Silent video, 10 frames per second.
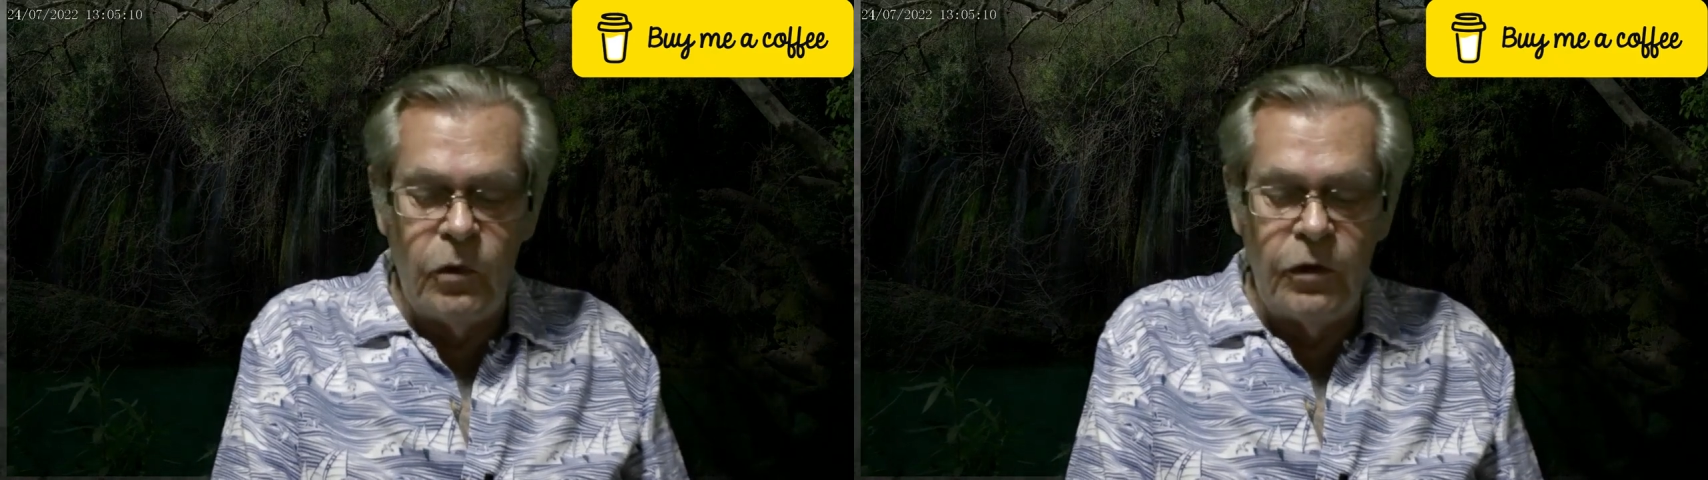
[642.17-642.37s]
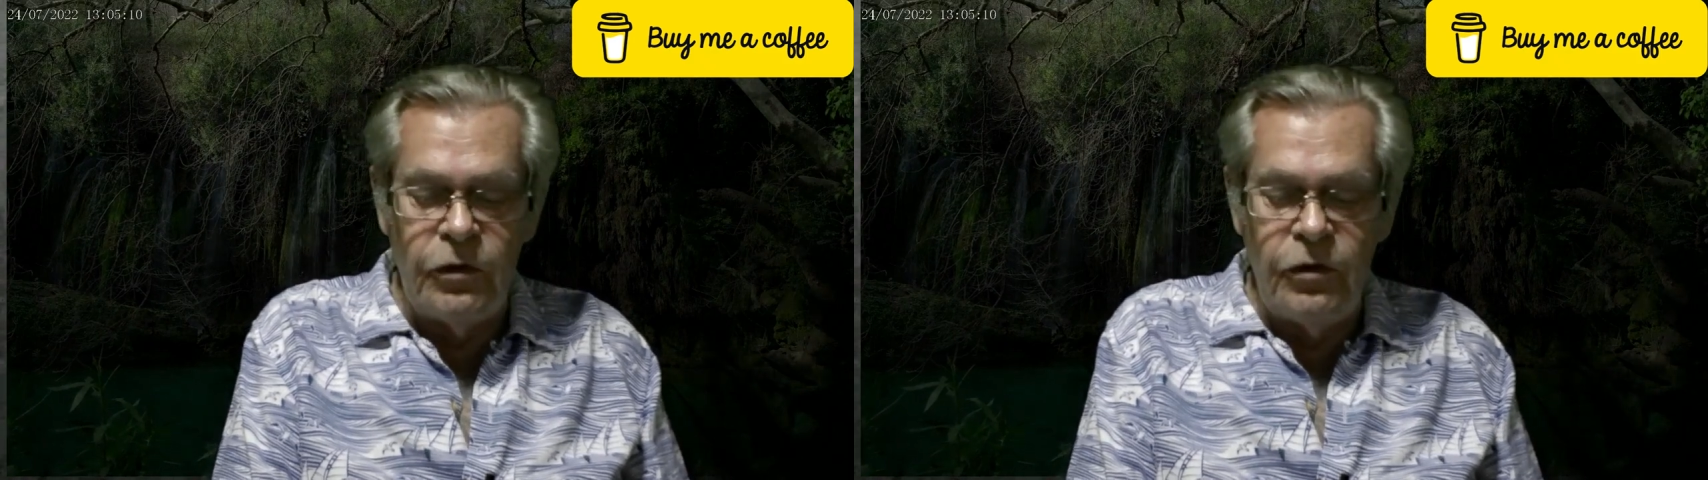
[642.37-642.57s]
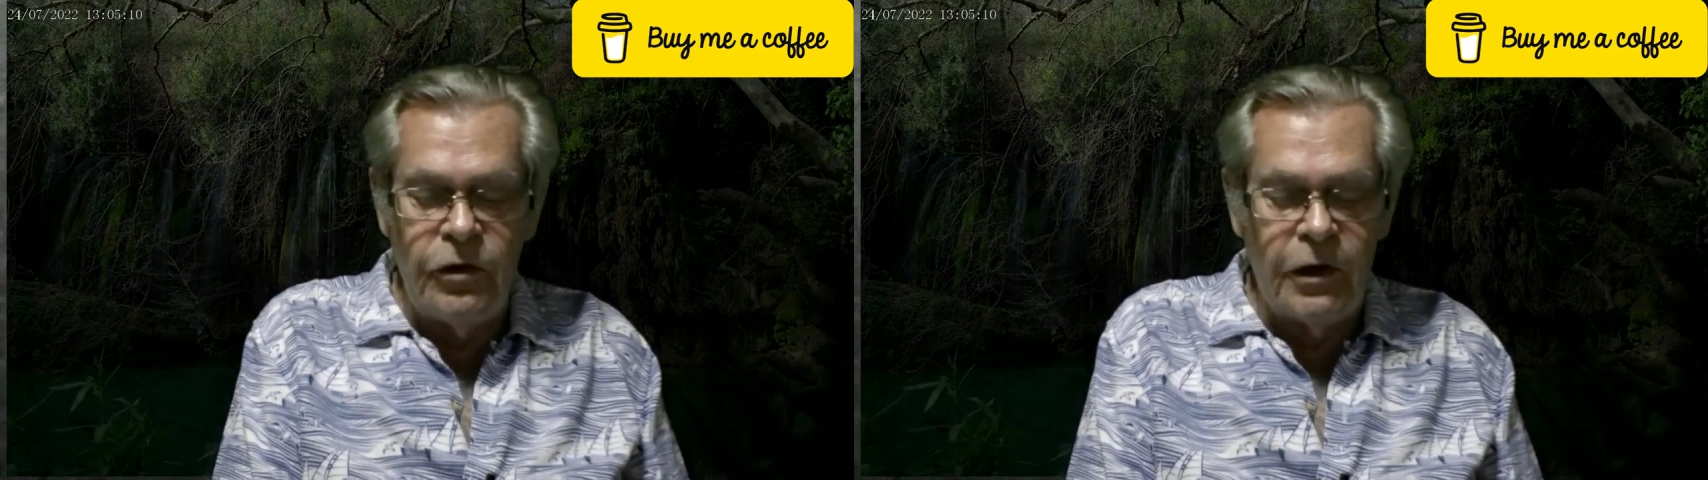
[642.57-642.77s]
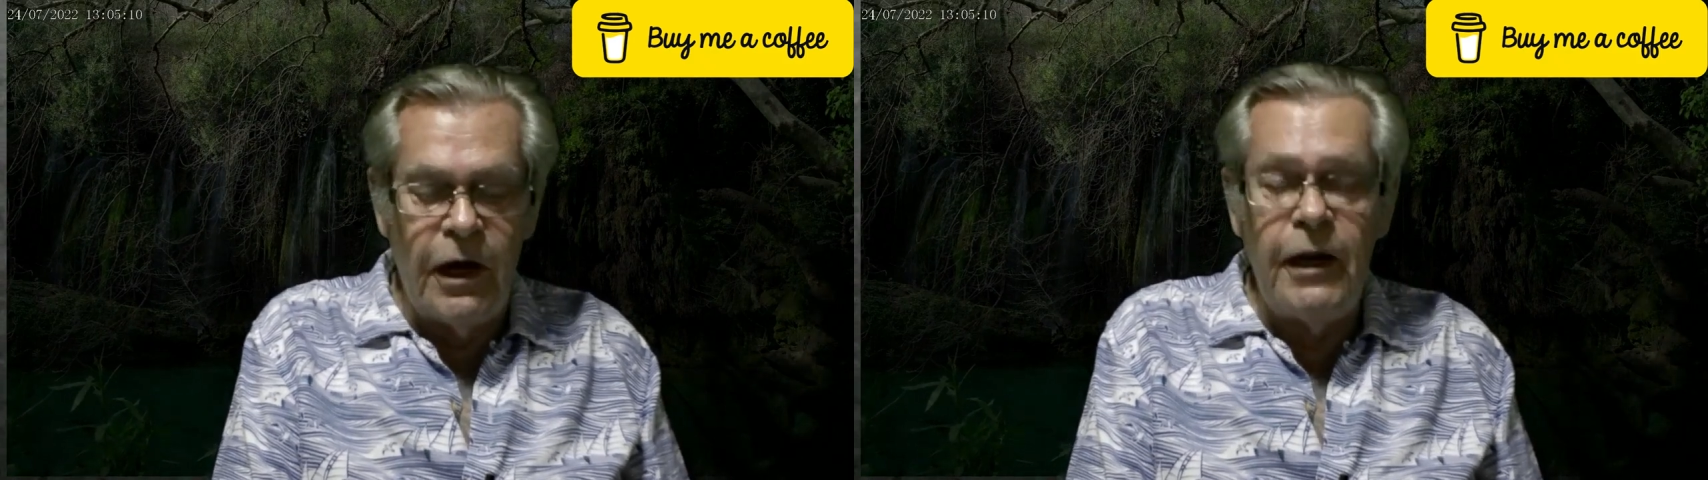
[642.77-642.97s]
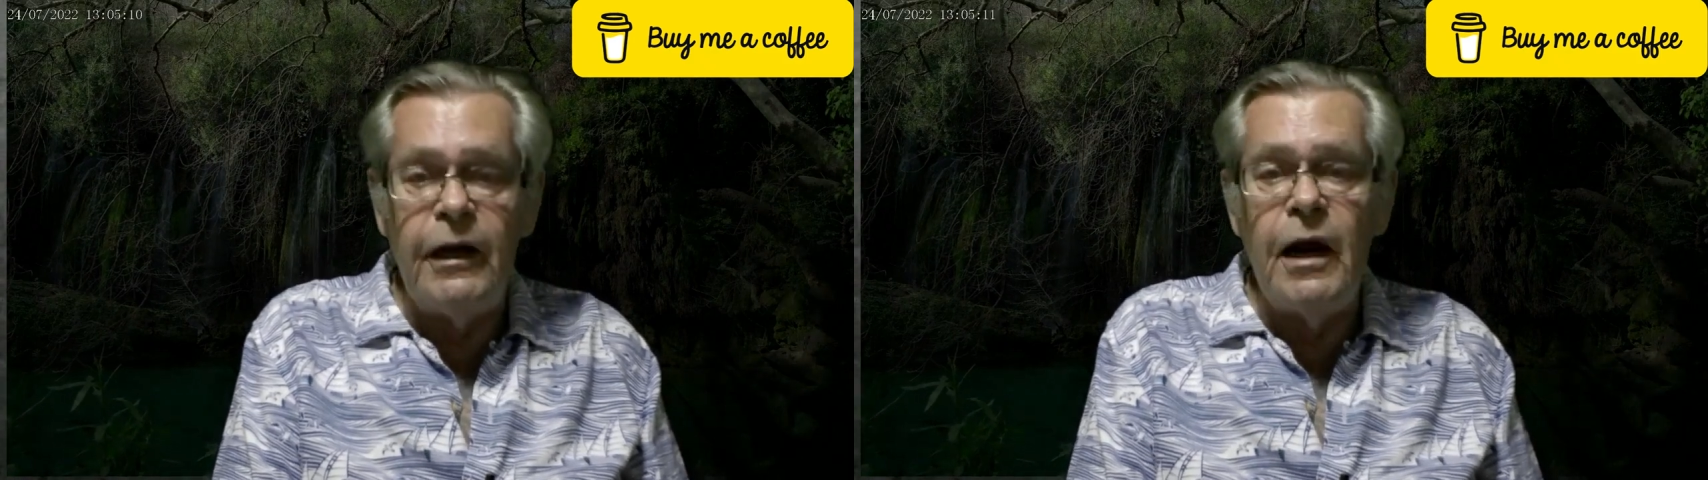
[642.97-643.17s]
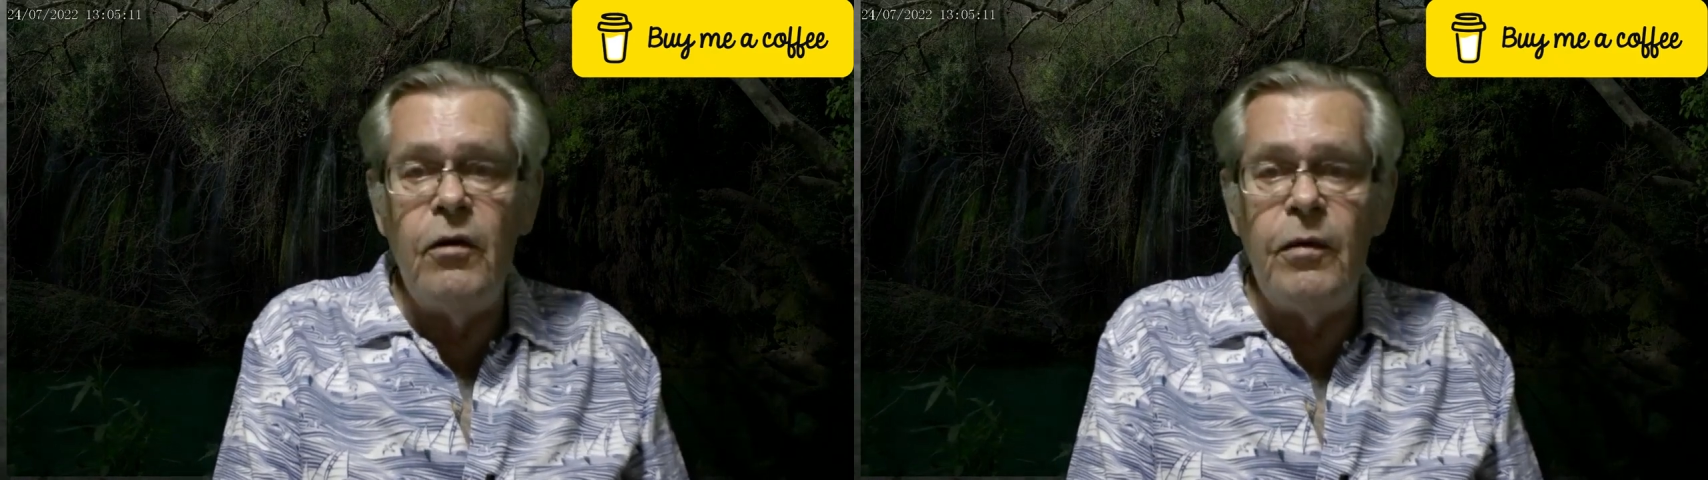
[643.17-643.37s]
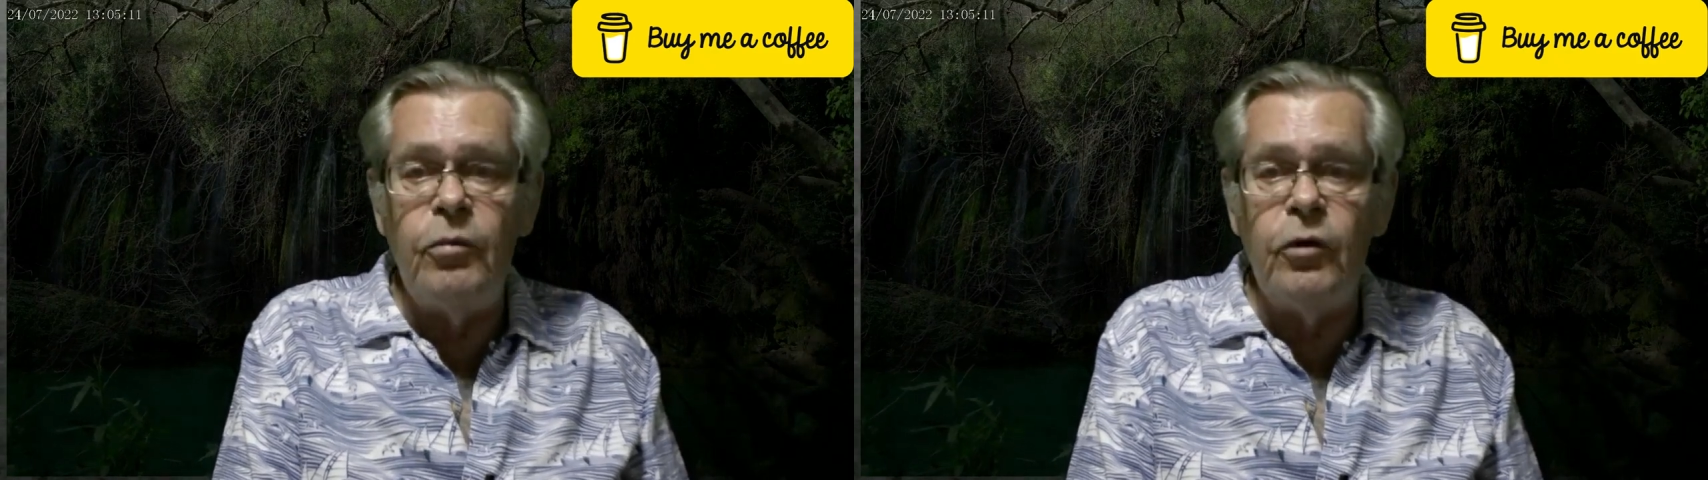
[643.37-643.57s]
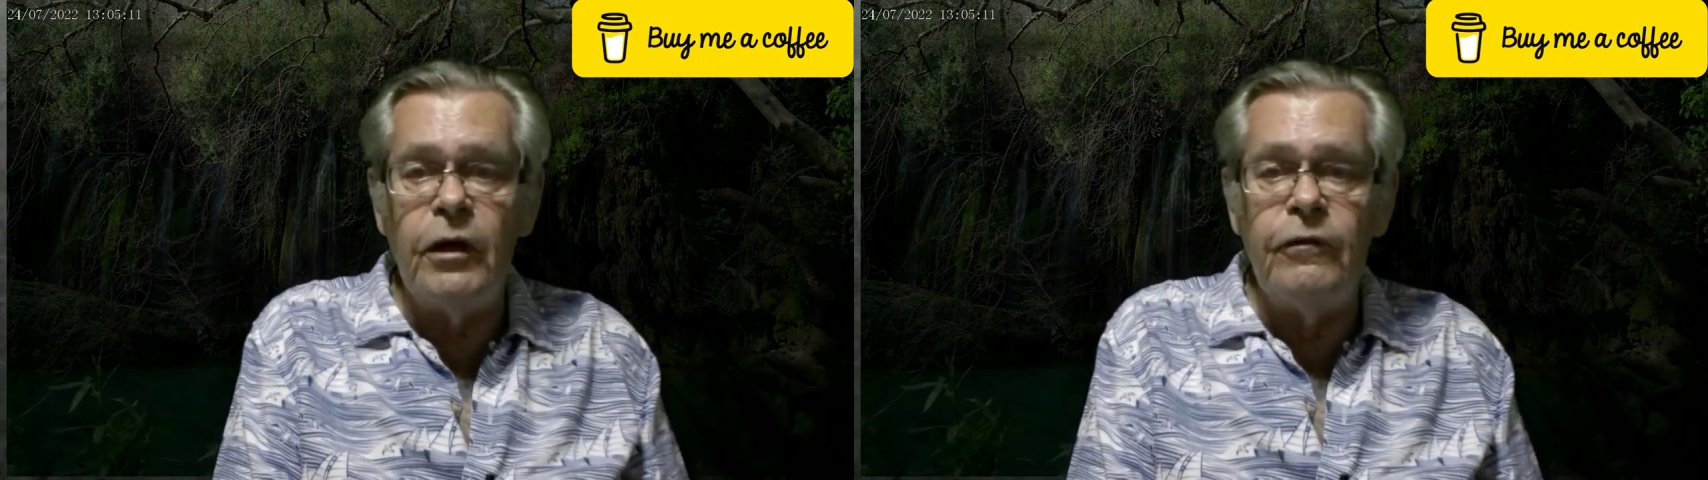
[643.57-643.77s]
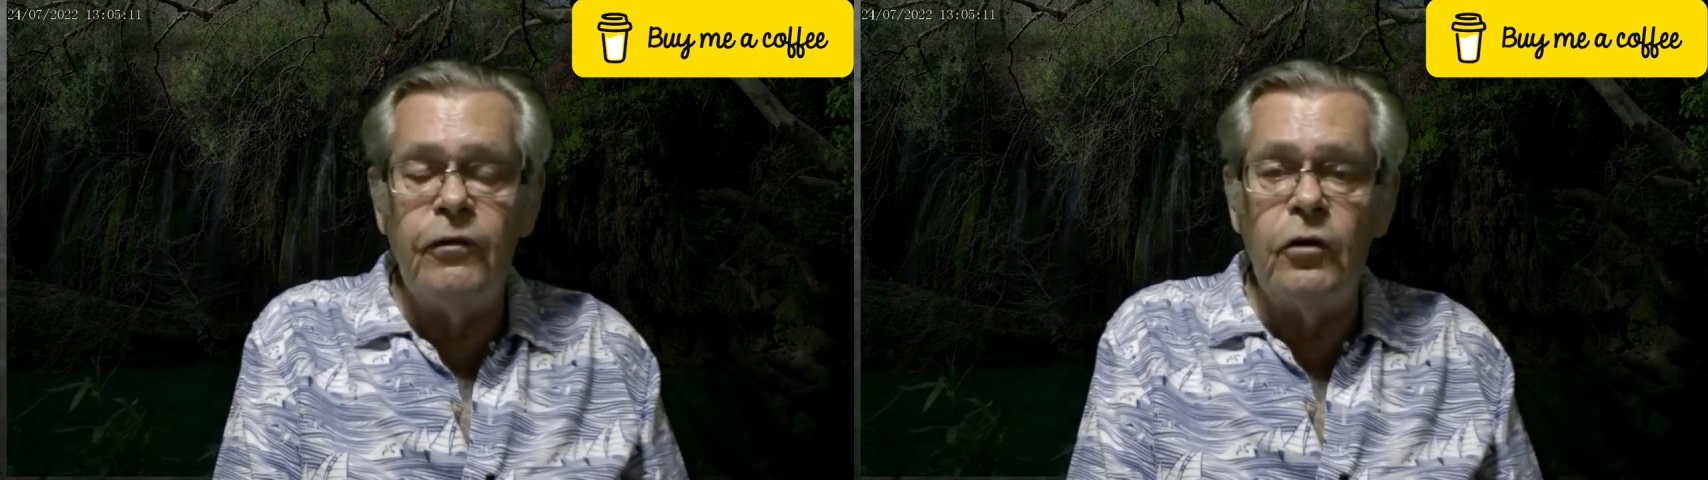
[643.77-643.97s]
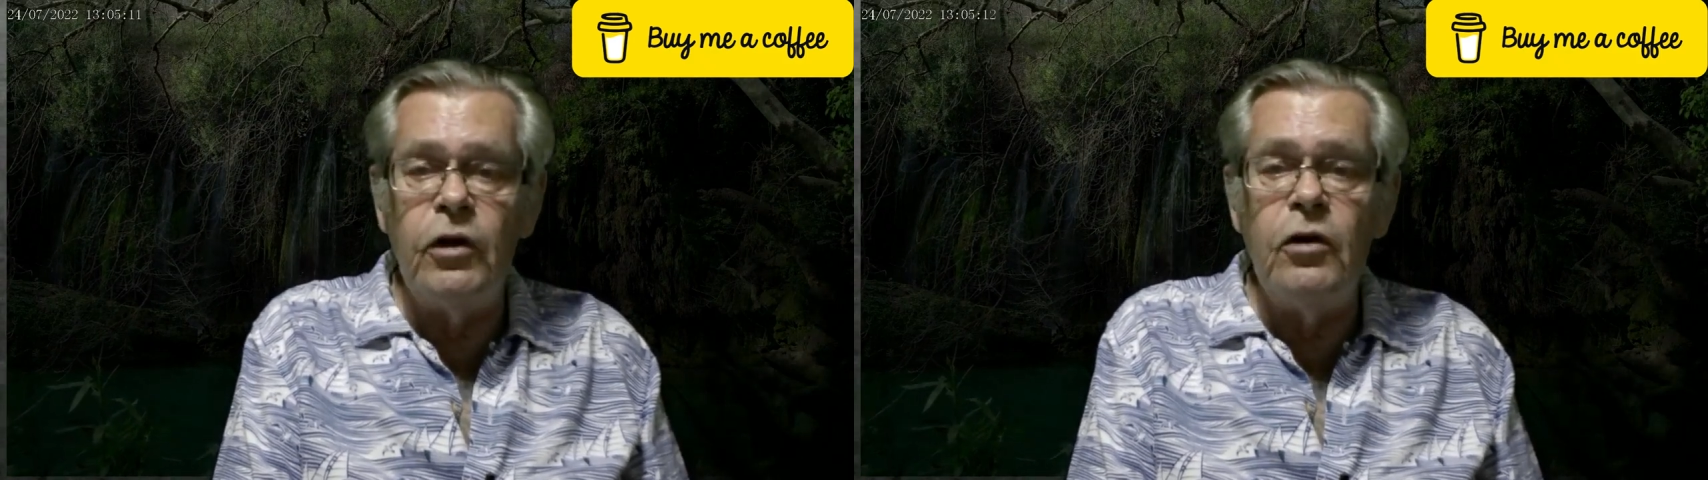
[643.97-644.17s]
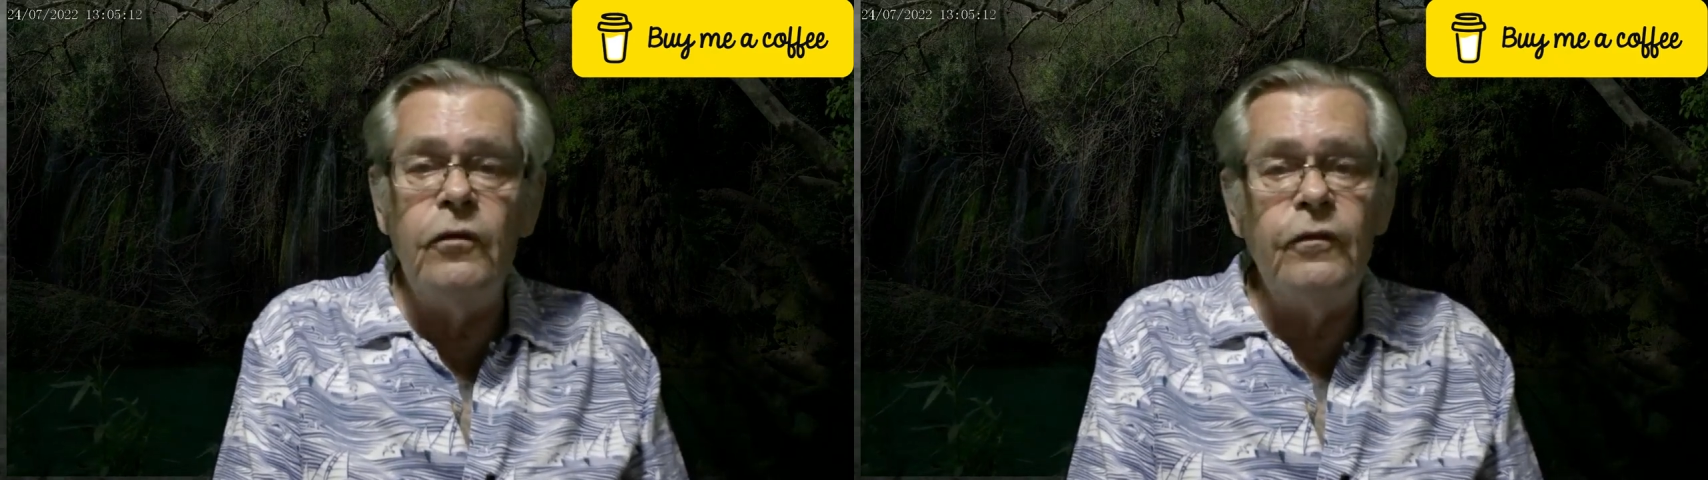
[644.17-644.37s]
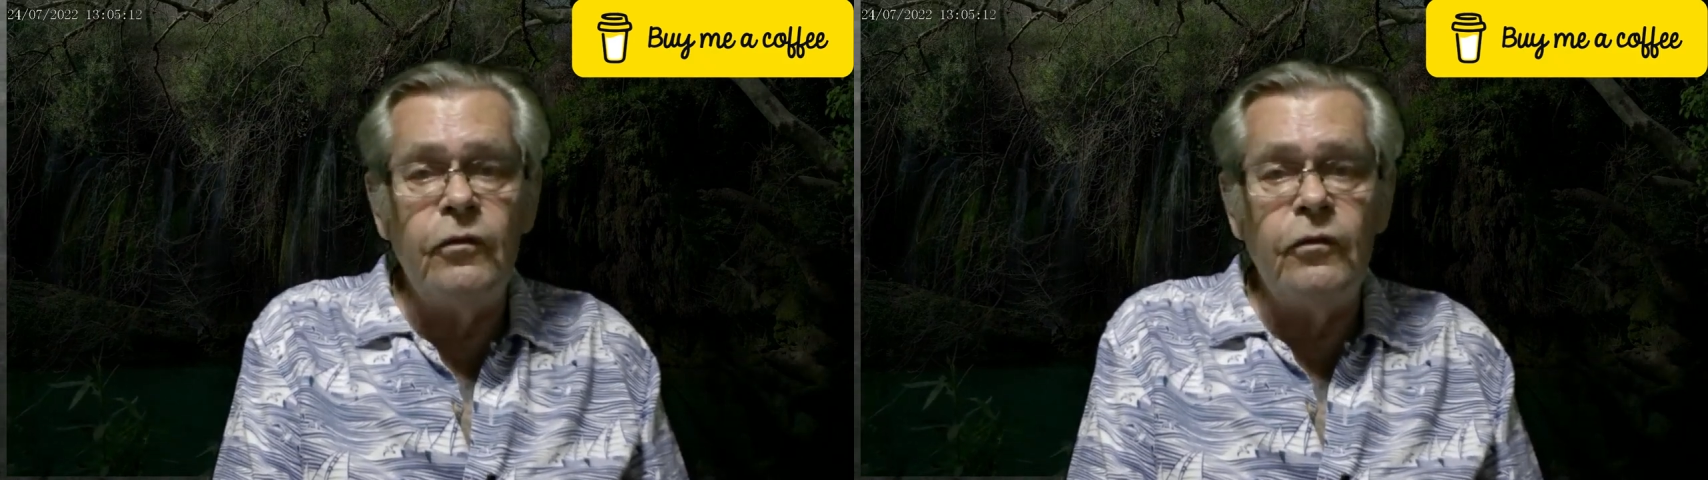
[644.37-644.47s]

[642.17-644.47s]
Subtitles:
will do your 90-day reporting for you